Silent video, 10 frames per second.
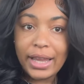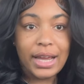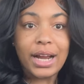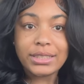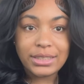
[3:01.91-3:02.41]

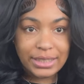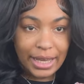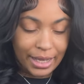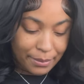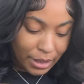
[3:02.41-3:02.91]
like I
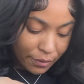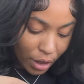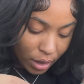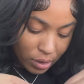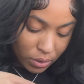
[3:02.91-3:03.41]
said, I'm gonna give
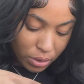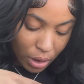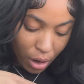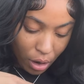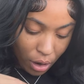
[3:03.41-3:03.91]
y'all a little
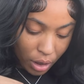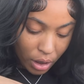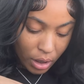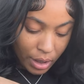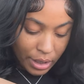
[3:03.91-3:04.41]

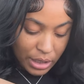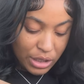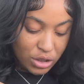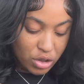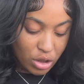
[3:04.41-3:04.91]
haul.
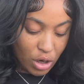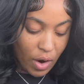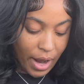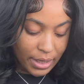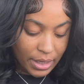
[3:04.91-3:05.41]
So
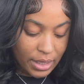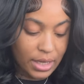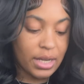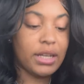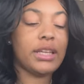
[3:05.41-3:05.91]
I did
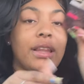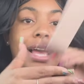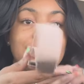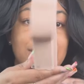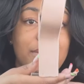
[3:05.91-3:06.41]
get an
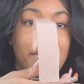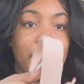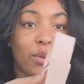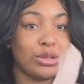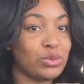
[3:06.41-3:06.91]
elastic
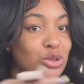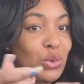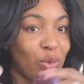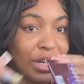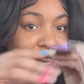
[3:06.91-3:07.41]
band, which was
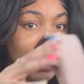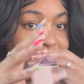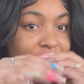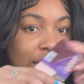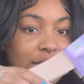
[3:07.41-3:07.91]
on the
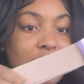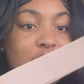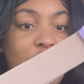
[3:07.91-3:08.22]
list. So